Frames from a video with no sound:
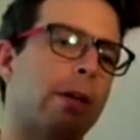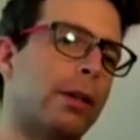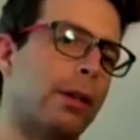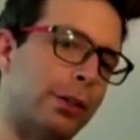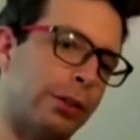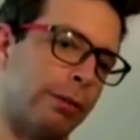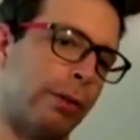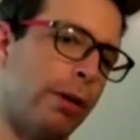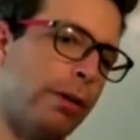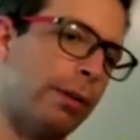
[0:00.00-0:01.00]
Country
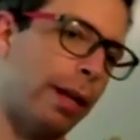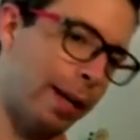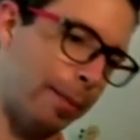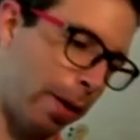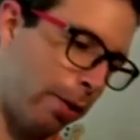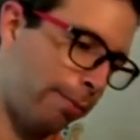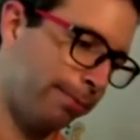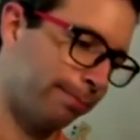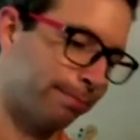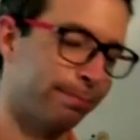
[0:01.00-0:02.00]
Roads Take Me Home.
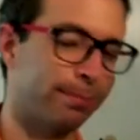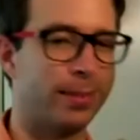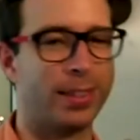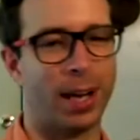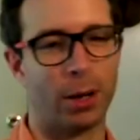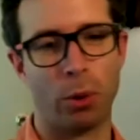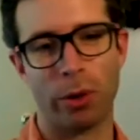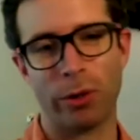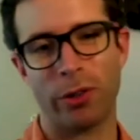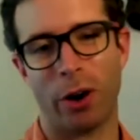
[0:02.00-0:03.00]
It's got
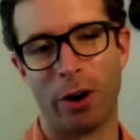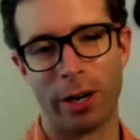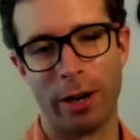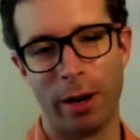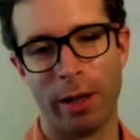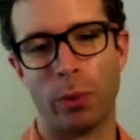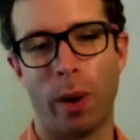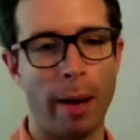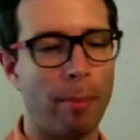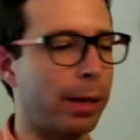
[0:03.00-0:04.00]
chords you already know, that's
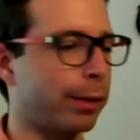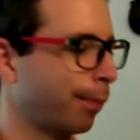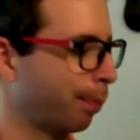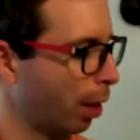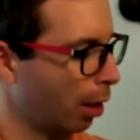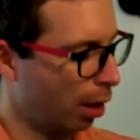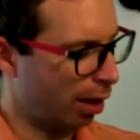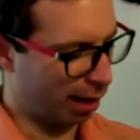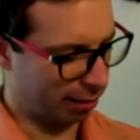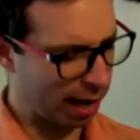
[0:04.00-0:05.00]
why I picked it.
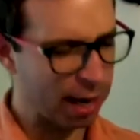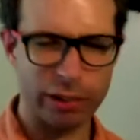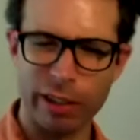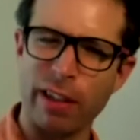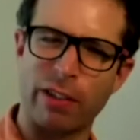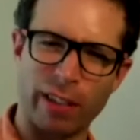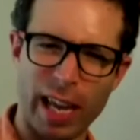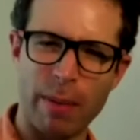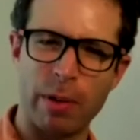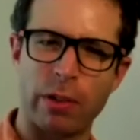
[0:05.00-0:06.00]
And it's actually the
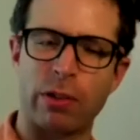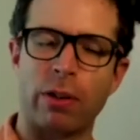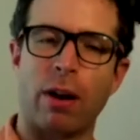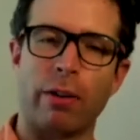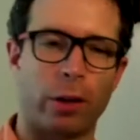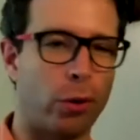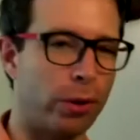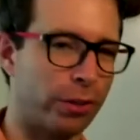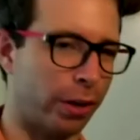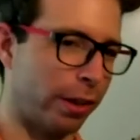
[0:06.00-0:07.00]
same as the song. The
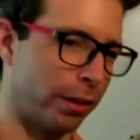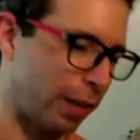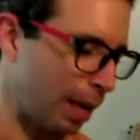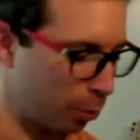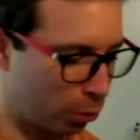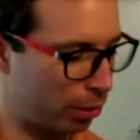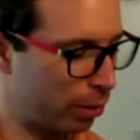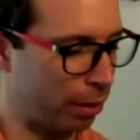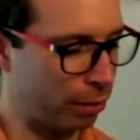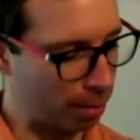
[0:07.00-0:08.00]
chords are the same chords in
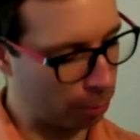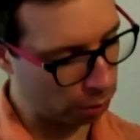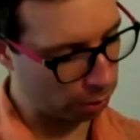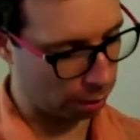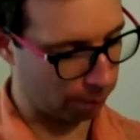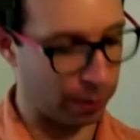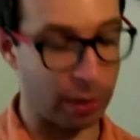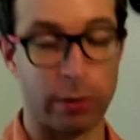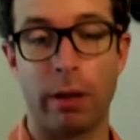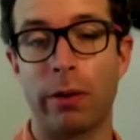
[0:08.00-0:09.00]
the same order as
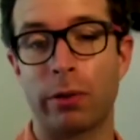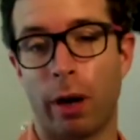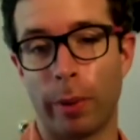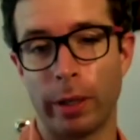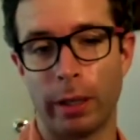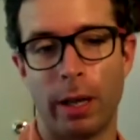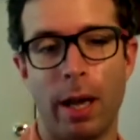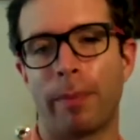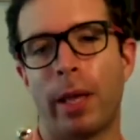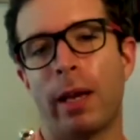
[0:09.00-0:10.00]
another song we did.
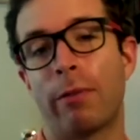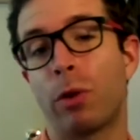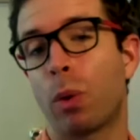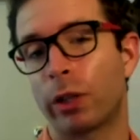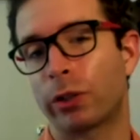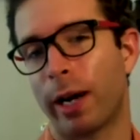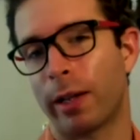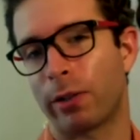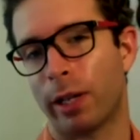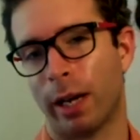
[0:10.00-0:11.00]
And if you want to try to
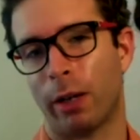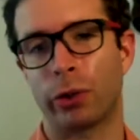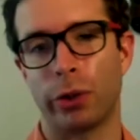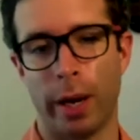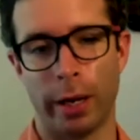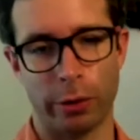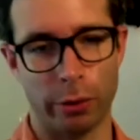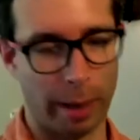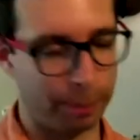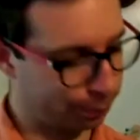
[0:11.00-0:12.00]
sing it, I'll show you how to do that.